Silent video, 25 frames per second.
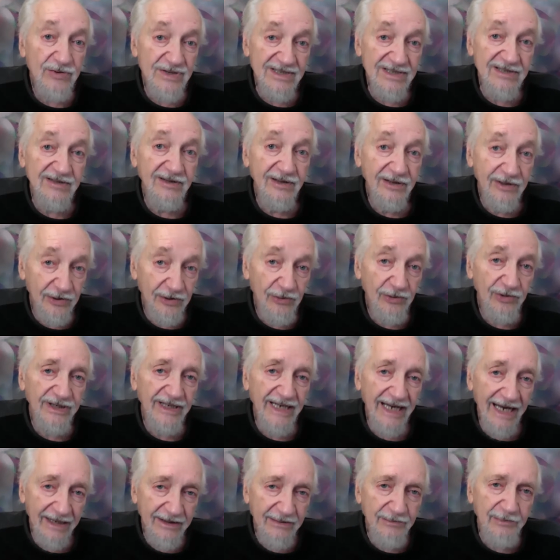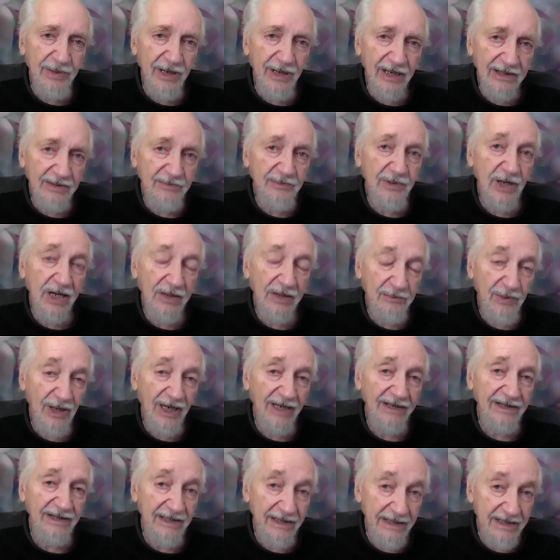literally at a bottom on my
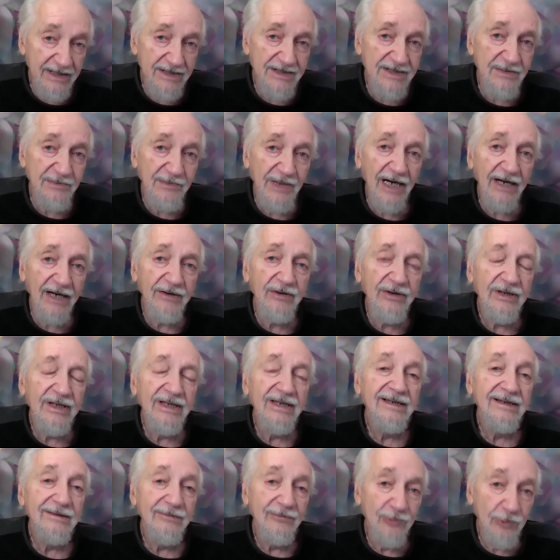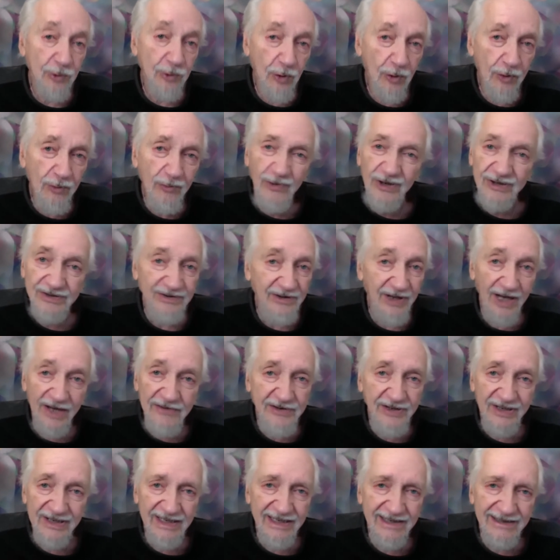knees in my room with
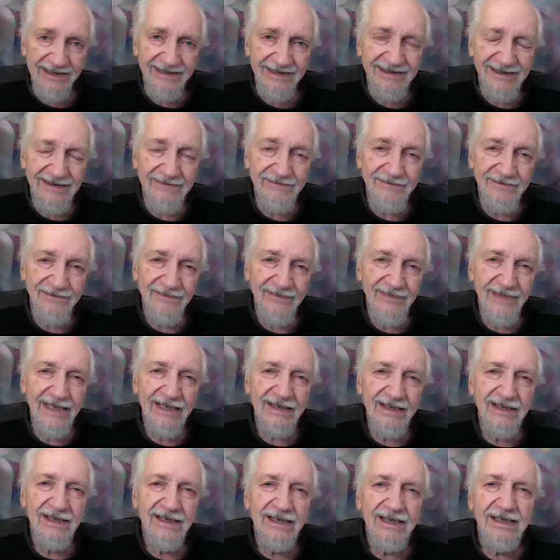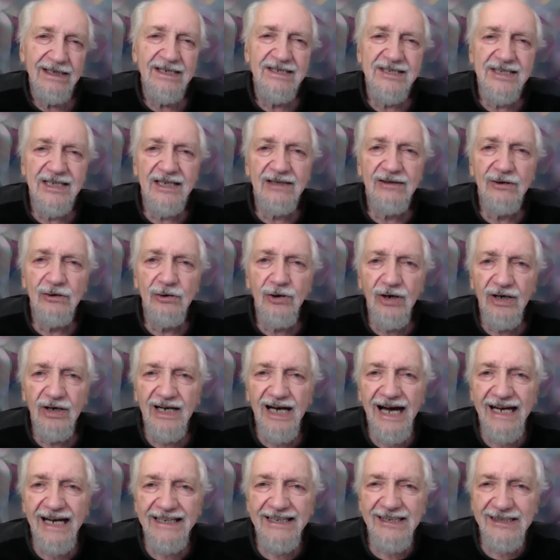nothing in it." He said, "Look,
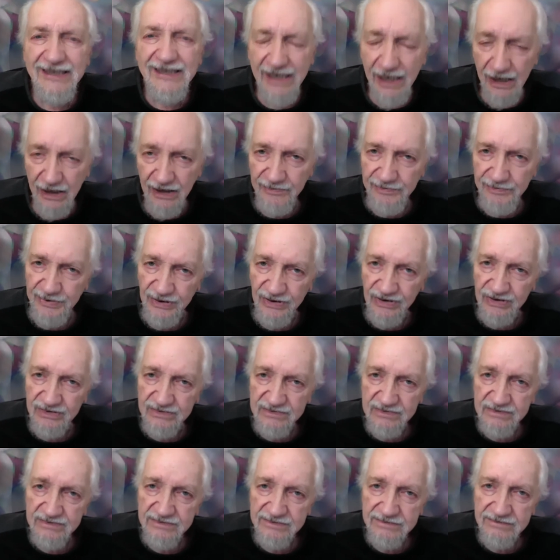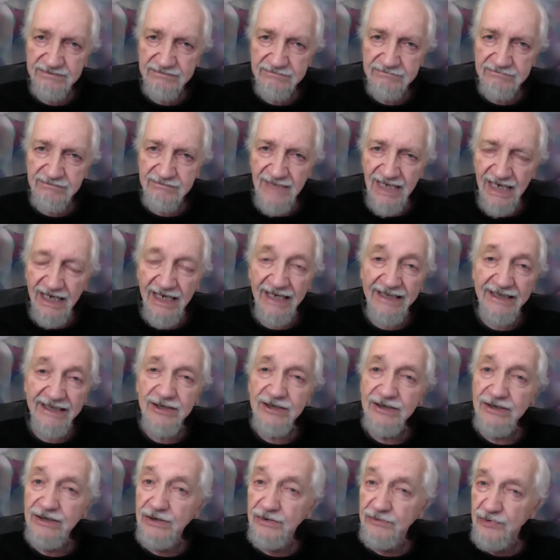I can help you. I can
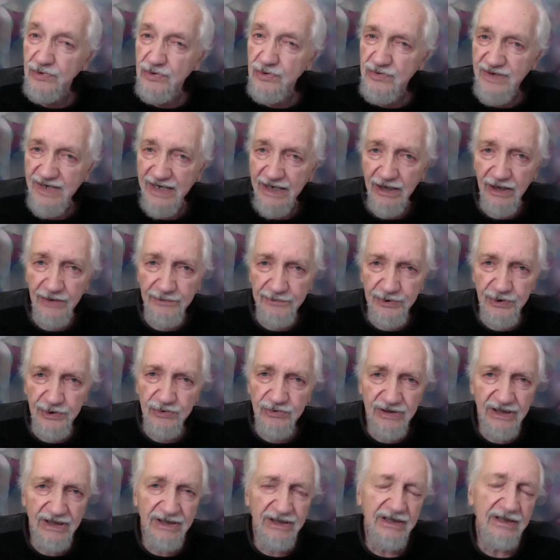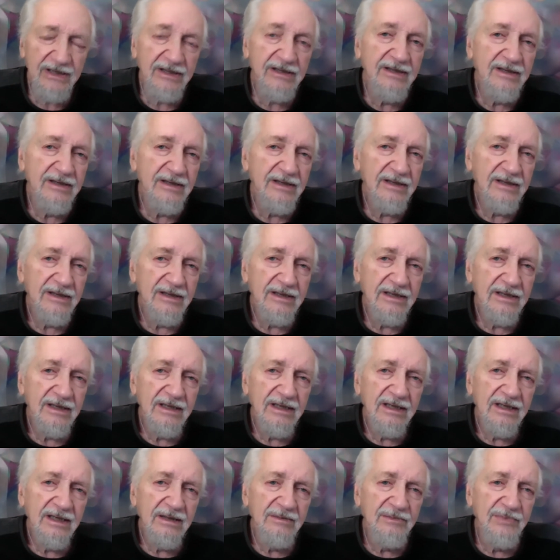give you the help you need,
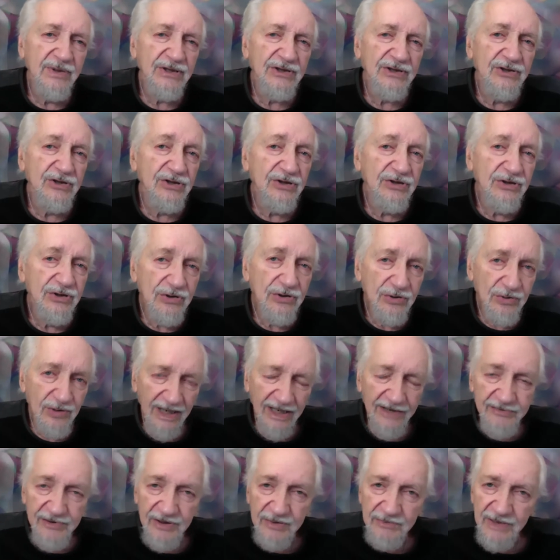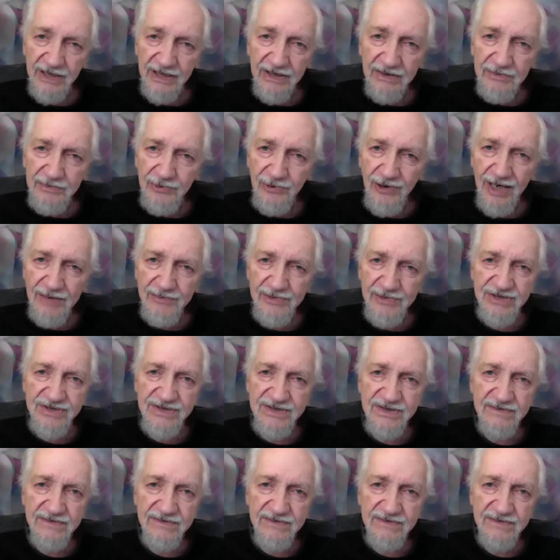but you have to make a promise.